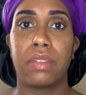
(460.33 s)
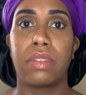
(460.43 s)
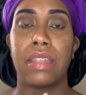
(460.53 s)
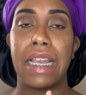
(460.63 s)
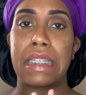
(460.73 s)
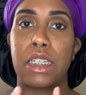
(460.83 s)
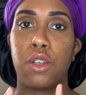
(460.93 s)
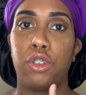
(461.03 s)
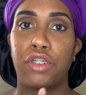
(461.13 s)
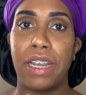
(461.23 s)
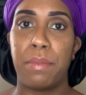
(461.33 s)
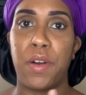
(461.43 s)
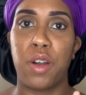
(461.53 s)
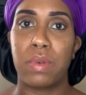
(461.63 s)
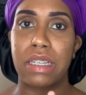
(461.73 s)
as the 2-strand
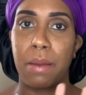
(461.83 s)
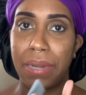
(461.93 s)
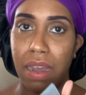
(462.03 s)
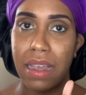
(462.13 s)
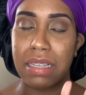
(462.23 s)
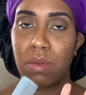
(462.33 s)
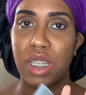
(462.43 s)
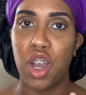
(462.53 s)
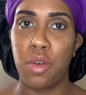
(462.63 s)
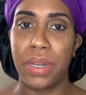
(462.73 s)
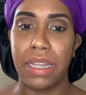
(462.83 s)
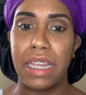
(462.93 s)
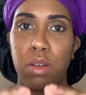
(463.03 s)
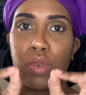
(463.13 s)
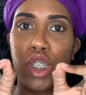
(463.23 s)
part was coming out as I was combing it,
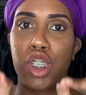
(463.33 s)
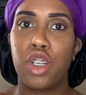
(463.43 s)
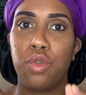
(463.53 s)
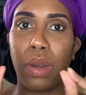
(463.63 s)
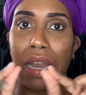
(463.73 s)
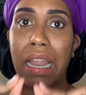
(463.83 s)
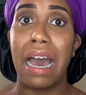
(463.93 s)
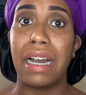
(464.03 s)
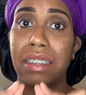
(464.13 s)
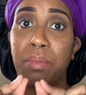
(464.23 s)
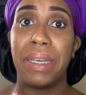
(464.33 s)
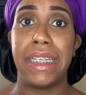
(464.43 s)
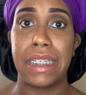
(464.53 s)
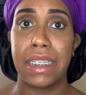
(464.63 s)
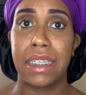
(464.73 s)
it was 2 locked
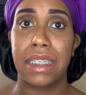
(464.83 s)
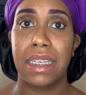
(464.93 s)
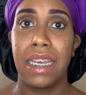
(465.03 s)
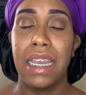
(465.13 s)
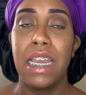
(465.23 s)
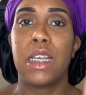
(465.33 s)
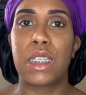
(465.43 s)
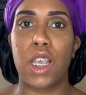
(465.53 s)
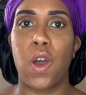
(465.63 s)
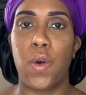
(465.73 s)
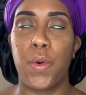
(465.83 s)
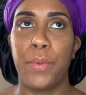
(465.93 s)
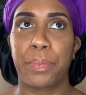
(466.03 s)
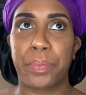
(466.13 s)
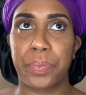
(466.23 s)
pieces. So
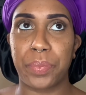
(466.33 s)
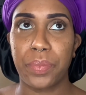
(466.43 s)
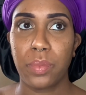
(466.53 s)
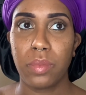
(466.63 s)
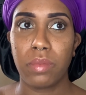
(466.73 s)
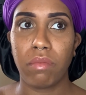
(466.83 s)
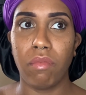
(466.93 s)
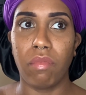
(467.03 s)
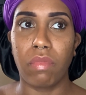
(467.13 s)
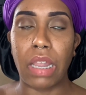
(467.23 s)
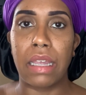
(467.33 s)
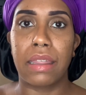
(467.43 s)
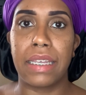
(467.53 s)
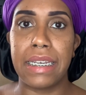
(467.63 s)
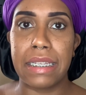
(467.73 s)

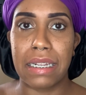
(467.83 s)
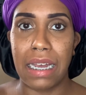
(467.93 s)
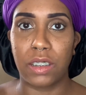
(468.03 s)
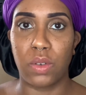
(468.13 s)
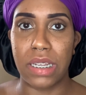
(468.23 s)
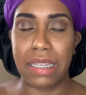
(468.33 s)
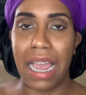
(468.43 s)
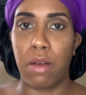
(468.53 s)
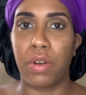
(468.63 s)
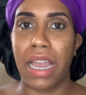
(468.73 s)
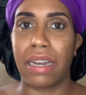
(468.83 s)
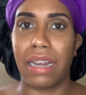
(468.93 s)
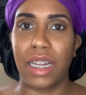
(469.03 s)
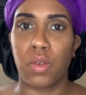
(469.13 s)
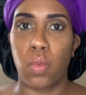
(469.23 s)
these locks on the side were kind of
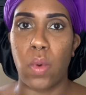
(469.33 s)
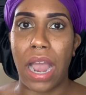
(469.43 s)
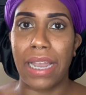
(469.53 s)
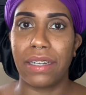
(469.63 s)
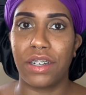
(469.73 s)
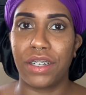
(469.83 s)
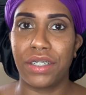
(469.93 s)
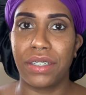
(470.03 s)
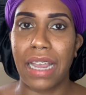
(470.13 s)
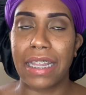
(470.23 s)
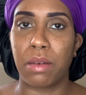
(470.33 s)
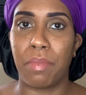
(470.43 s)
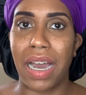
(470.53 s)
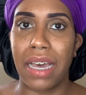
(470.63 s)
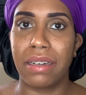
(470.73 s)
like wider at the
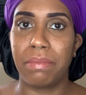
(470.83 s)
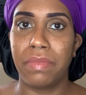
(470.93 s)
bottom,